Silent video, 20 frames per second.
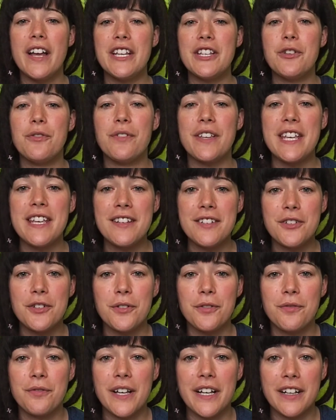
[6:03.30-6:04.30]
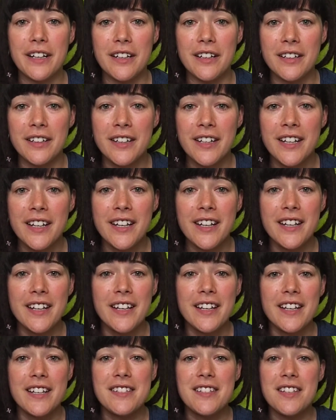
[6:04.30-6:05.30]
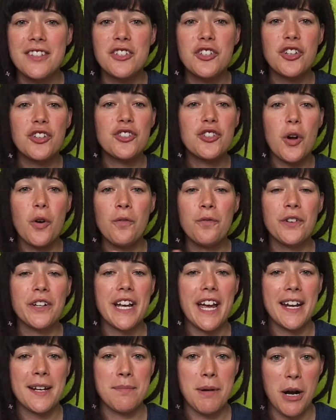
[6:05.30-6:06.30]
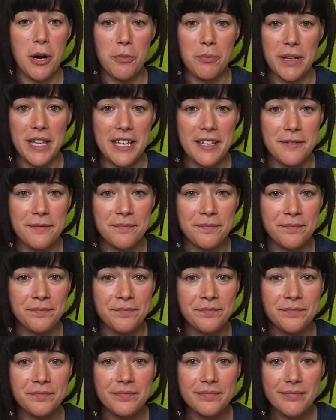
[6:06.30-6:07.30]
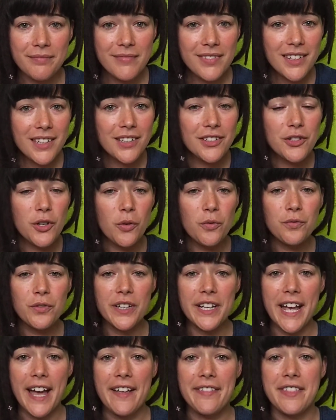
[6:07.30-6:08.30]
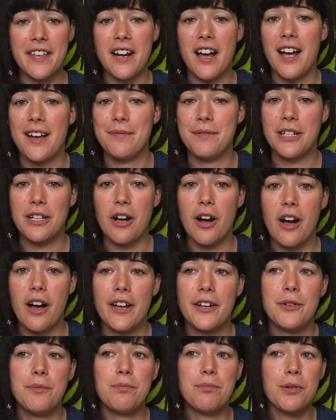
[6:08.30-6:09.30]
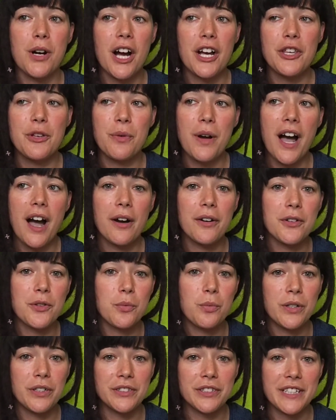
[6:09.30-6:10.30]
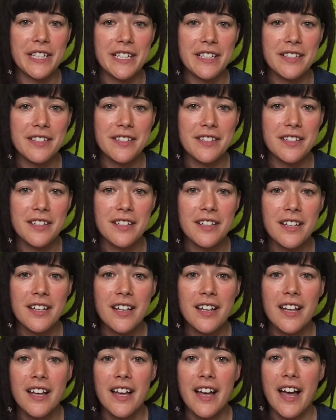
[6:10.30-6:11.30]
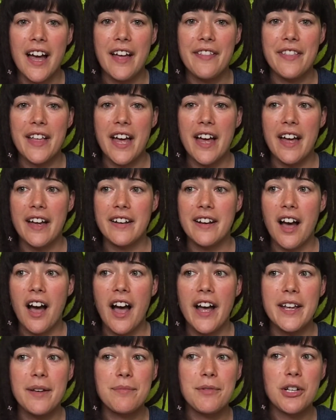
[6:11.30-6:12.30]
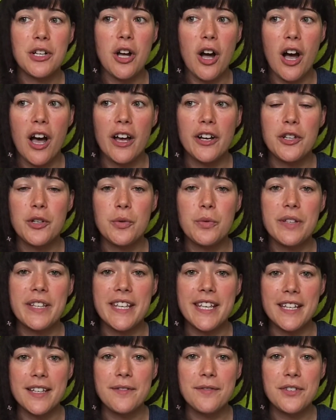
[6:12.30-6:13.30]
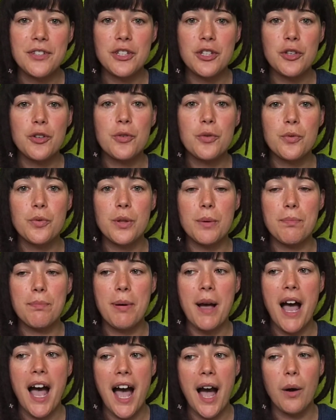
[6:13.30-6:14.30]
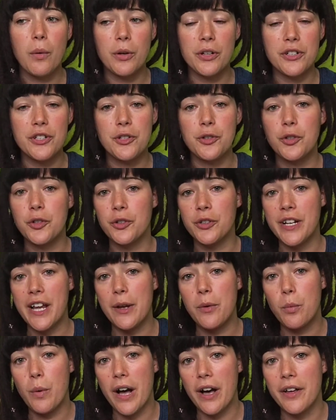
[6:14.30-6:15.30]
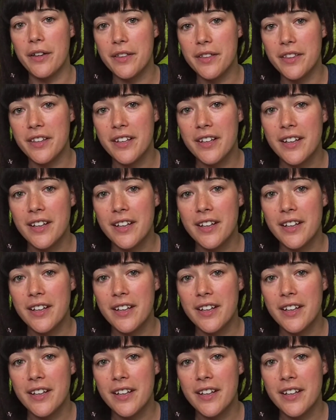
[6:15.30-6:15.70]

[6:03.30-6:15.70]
and you've eaten your fill, he says, just don't forget about me. Don't forget that I'm the God who brought you out of the wilderness, and that I am the God who gives you the power to create wealth,